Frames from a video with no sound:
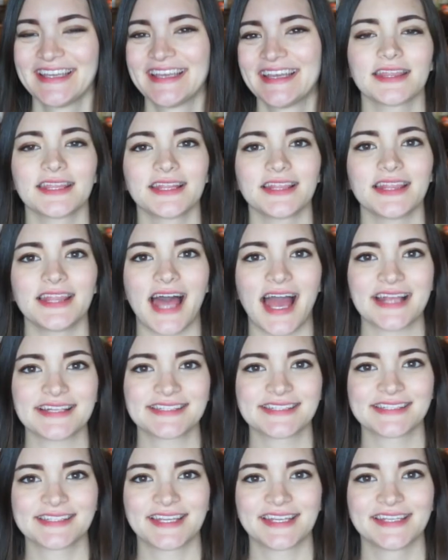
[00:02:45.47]
the
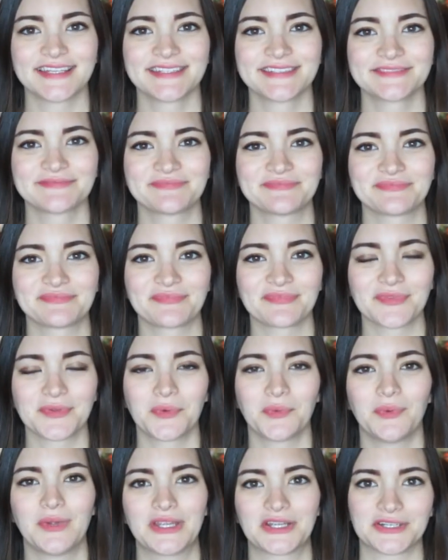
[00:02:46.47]
last
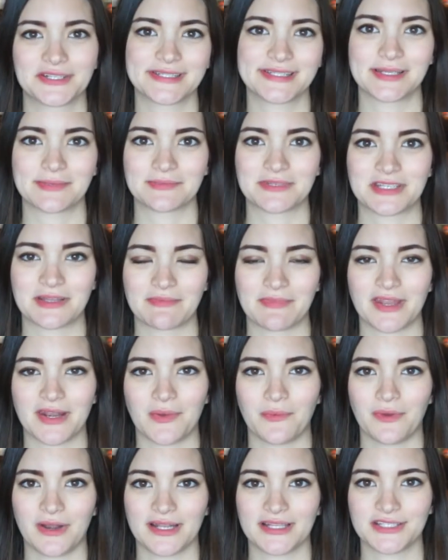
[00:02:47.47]
weird symptom that I
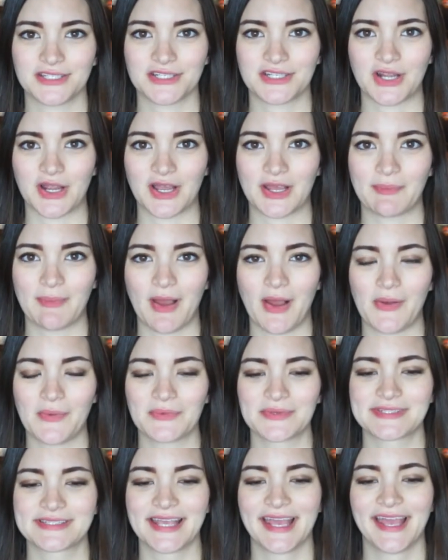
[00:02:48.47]
wanted to talk about was